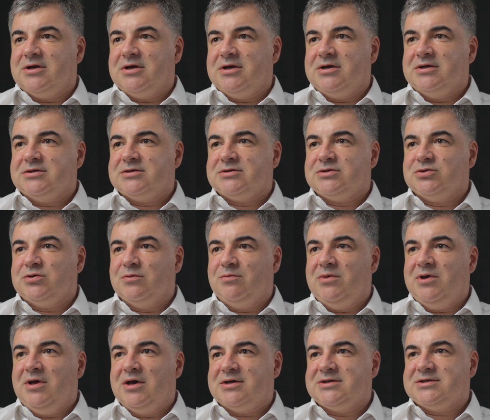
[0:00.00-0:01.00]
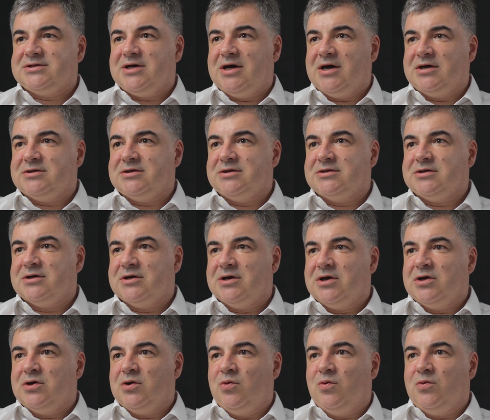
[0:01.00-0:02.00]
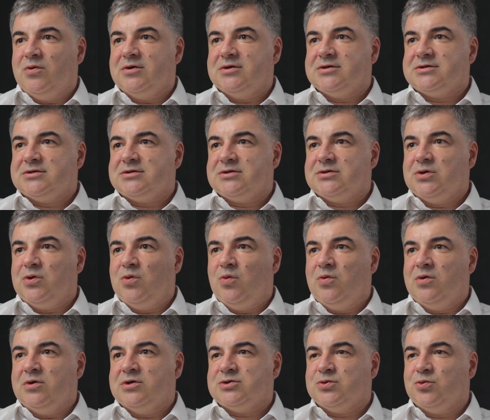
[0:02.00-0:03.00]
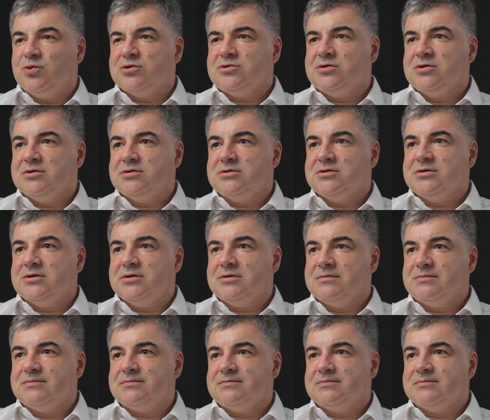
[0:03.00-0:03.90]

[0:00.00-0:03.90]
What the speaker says: is to be excited with what you're doing.